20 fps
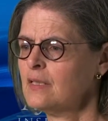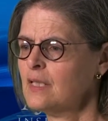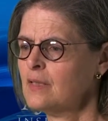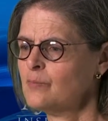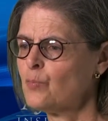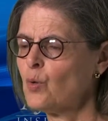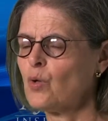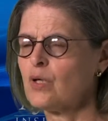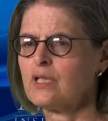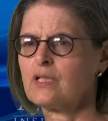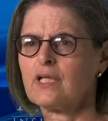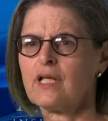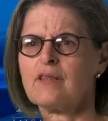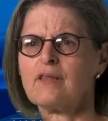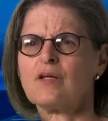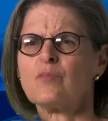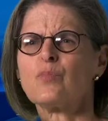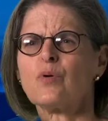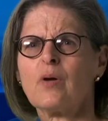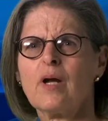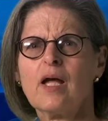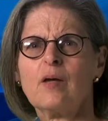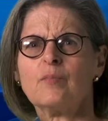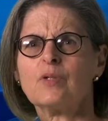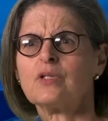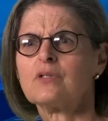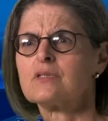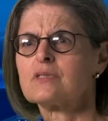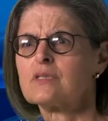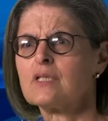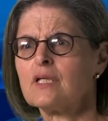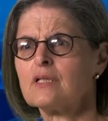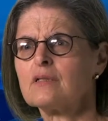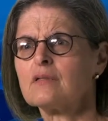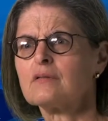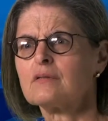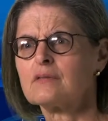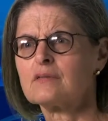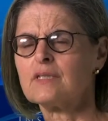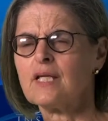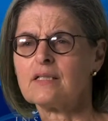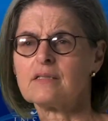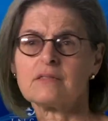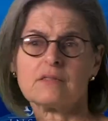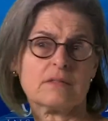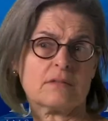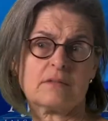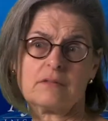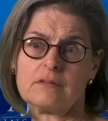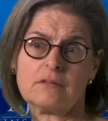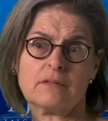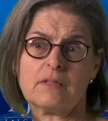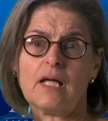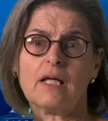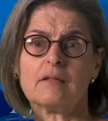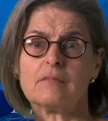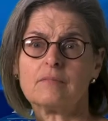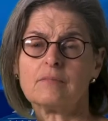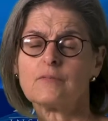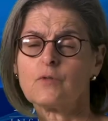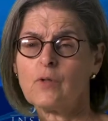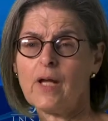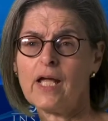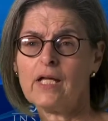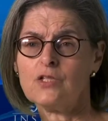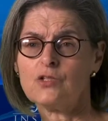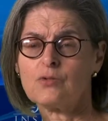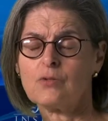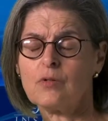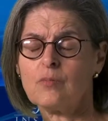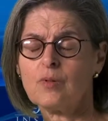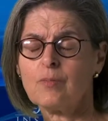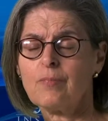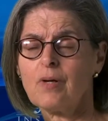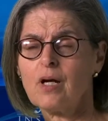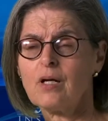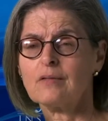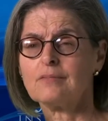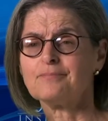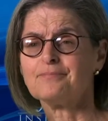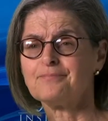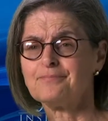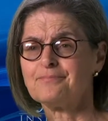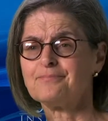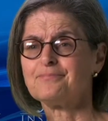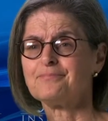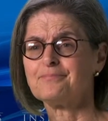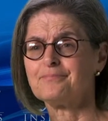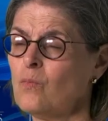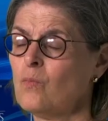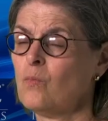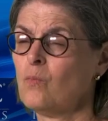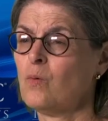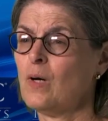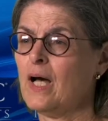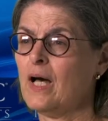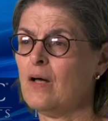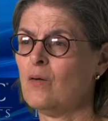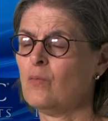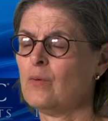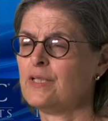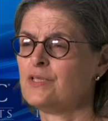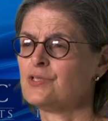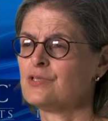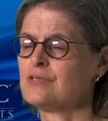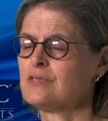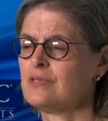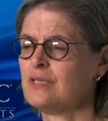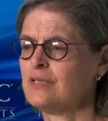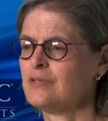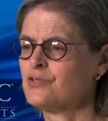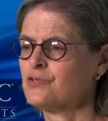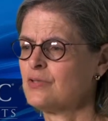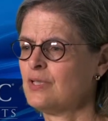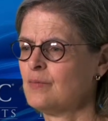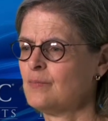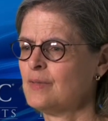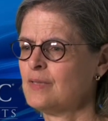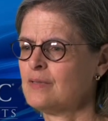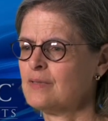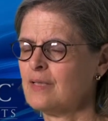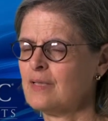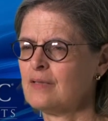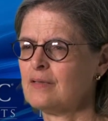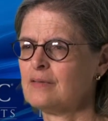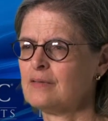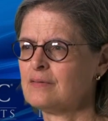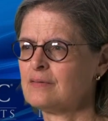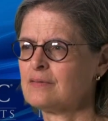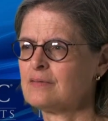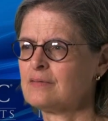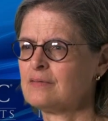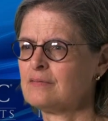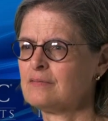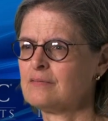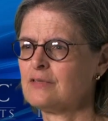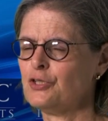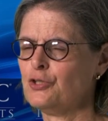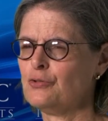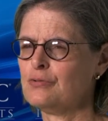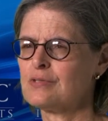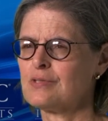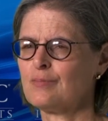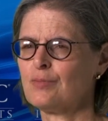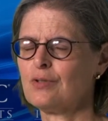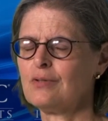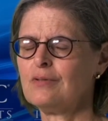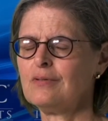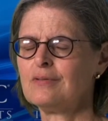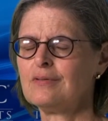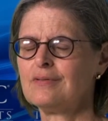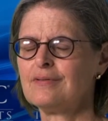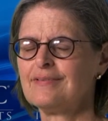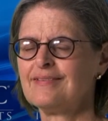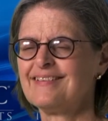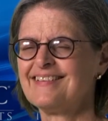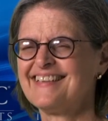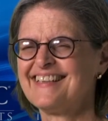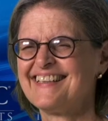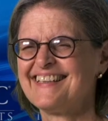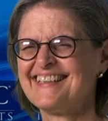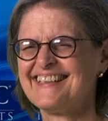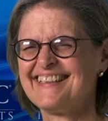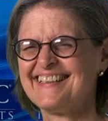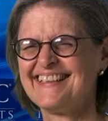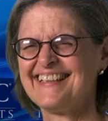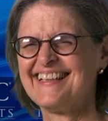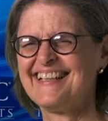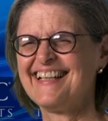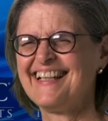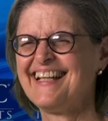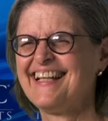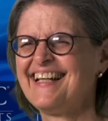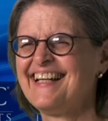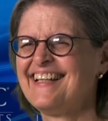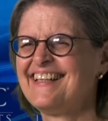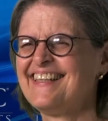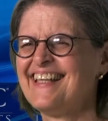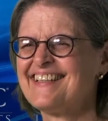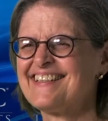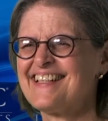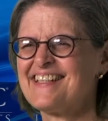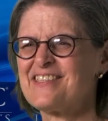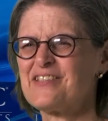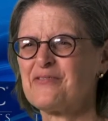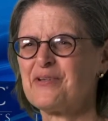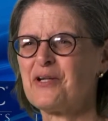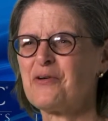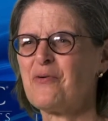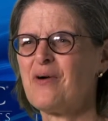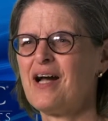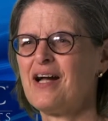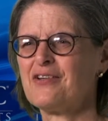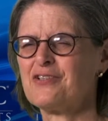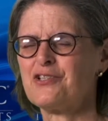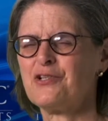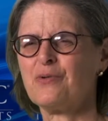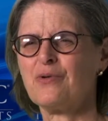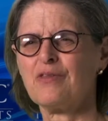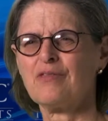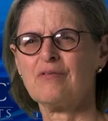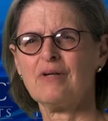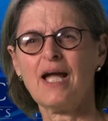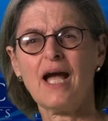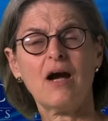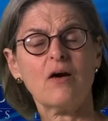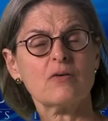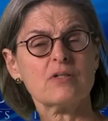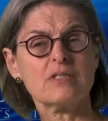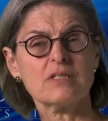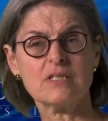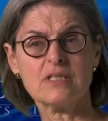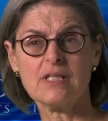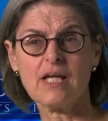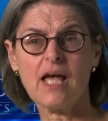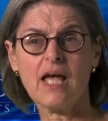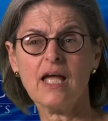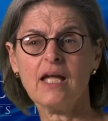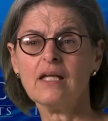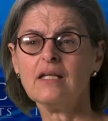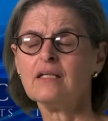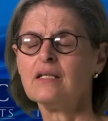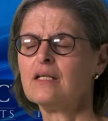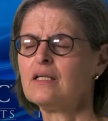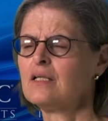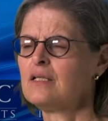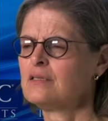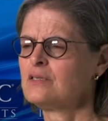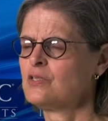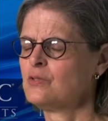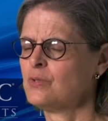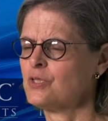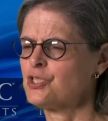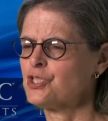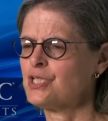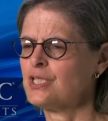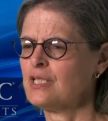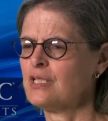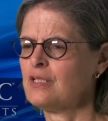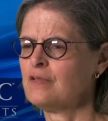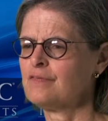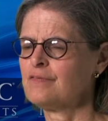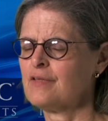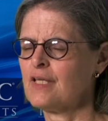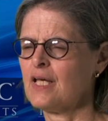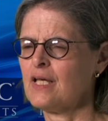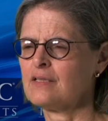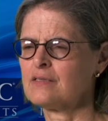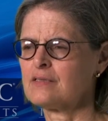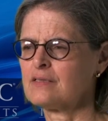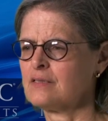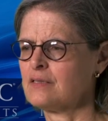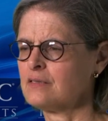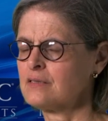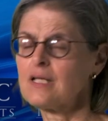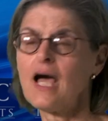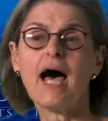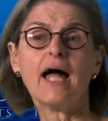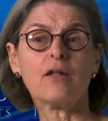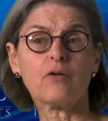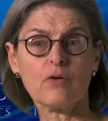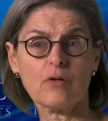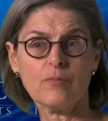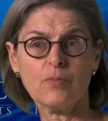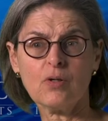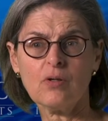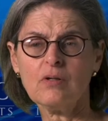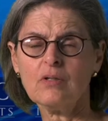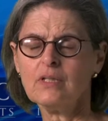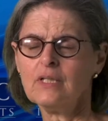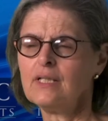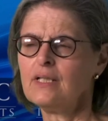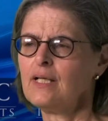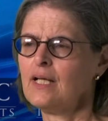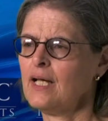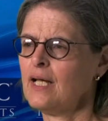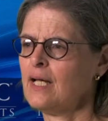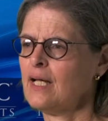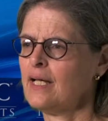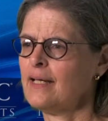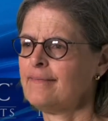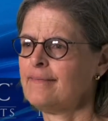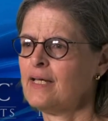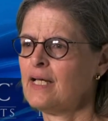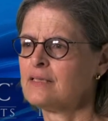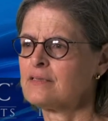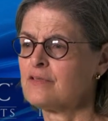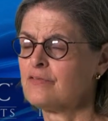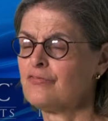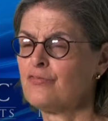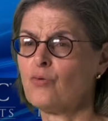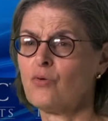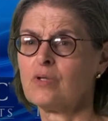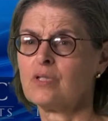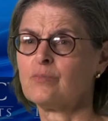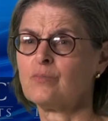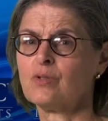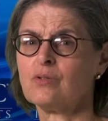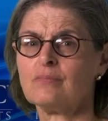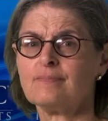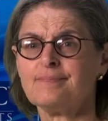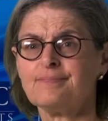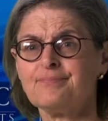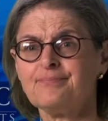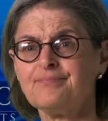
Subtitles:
important, I think, parameters that sets that age group apart. Well, we just need a treatment that is usable, that doesn't require 2 or 3 hours a day to achieve, that's tolerable, and that's affordable.